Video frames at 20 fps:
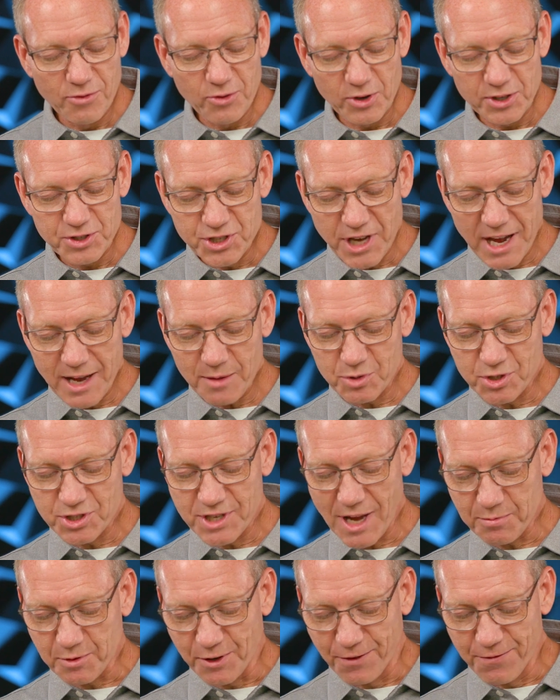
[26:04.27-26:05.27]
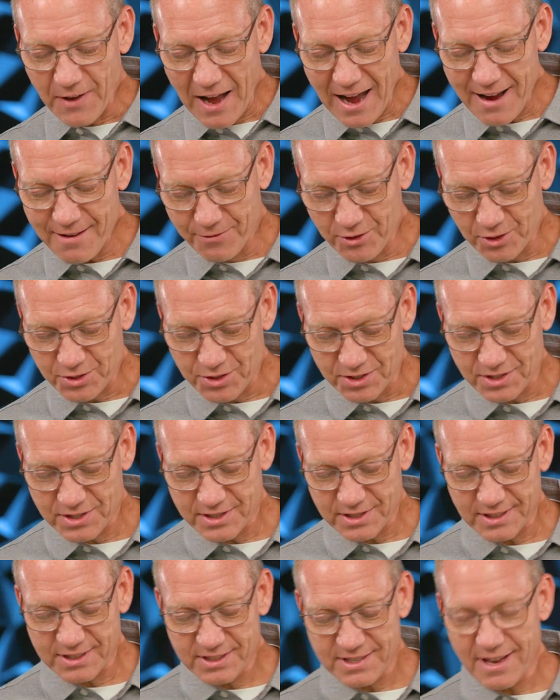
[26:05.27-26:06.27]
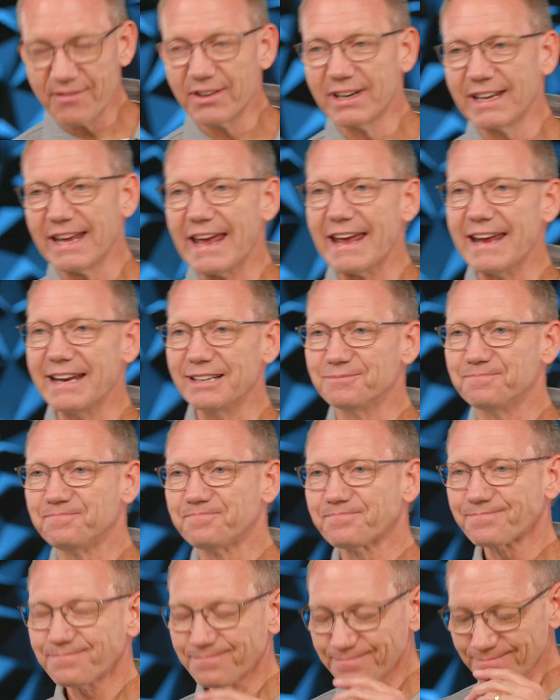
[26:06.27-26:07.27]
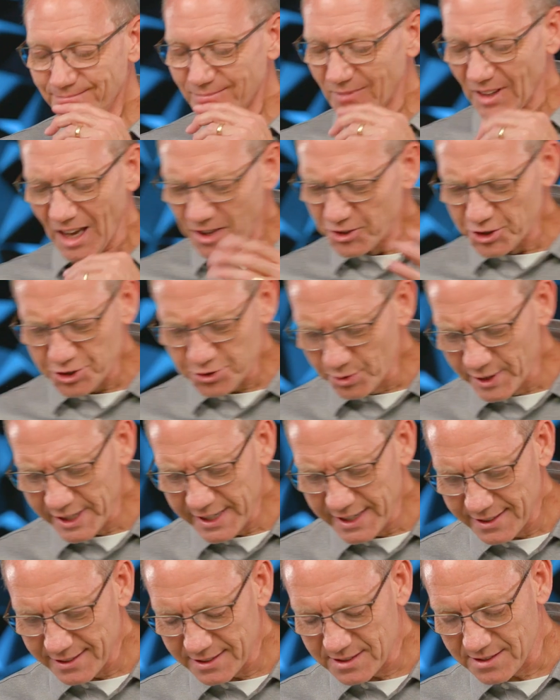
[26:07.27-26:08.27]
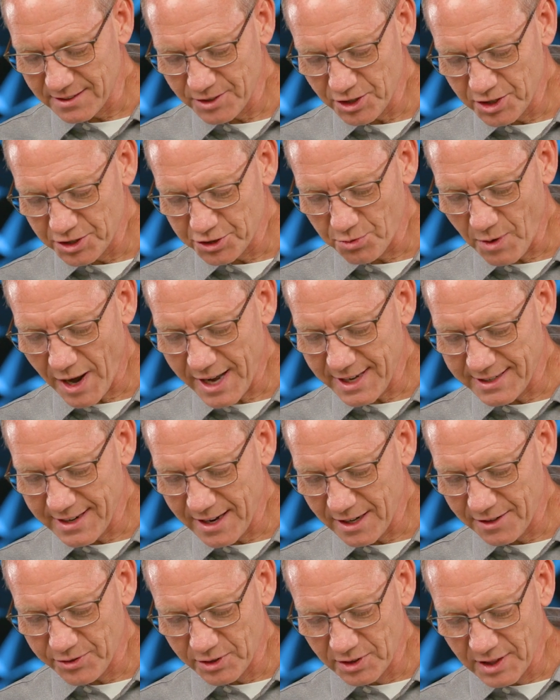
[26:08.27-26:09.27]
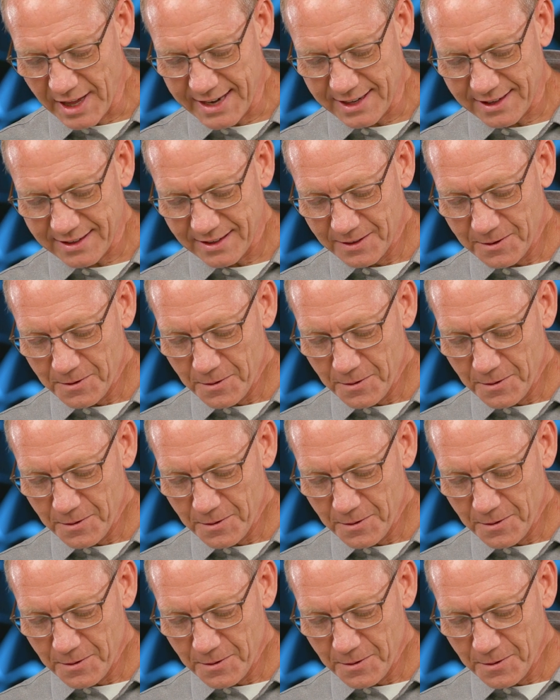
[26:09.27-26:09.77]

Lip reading: over in James chapter 5, verses 7 to 8, I'll just read it. You can just write it down if you'd like.